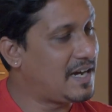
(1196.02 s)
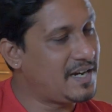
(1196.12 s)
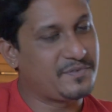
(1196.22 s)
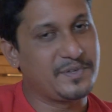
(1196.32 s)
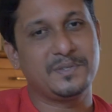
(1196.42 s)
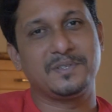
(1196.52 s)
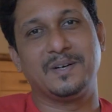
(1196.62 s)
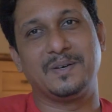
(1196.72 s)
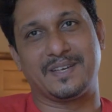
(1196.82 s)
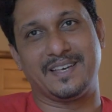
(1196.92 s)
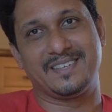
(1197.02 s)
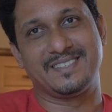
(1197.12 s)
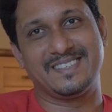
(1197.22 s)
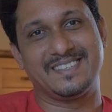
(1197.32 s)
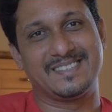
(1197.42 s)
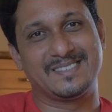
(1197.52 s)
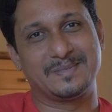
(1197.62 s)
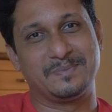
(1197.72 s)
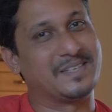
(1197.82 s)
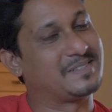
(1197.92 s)
of hard for you? Oh, okay.
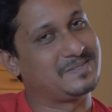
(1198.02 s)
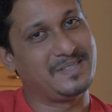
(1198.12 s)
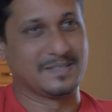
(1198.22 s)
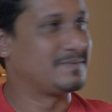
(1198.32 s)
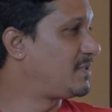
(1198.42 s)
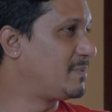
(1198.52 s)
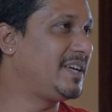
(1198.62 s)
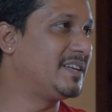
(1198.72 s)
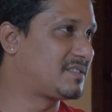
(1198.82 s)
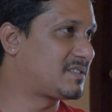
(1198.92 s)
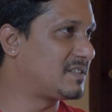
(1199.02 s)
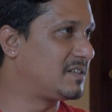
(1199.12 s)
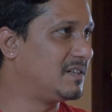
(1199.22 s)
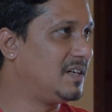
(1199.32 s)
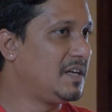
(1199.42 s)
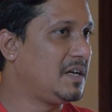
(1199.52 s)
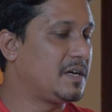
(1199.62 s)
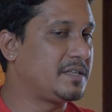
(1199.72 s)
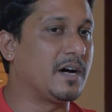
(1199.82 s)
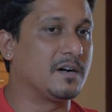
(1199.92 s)
But yeah, for me it's
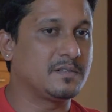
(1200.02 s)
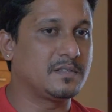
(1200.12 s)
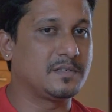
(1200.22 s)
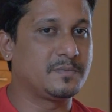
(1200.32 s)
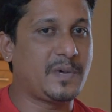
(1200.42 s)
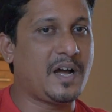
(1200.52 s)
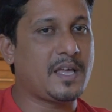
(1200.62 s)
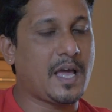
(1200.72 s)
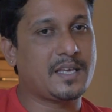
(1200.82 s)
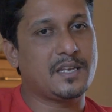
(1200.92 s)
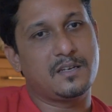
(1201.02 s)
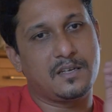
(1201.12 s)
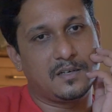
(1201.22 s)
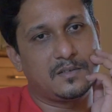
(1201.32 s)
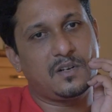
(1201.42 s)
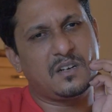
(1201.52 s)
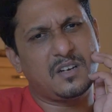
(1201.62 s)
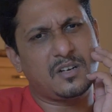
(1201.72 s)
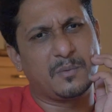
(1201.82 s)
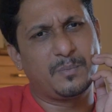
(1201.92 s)
I can
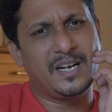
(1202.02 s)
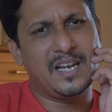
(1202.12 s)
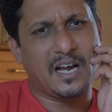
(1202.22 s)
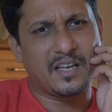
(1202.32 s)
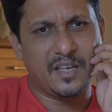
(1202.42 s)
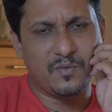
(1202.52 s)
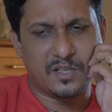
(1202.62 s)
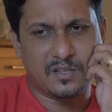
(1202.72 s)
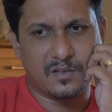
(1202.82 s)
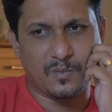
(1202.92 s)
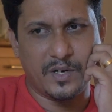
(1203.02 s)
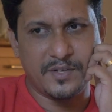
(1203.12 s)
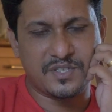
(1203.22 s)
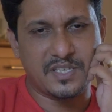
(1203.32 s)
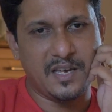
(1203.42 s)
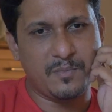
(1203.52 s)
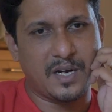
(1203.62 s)
not completely agree with what you say,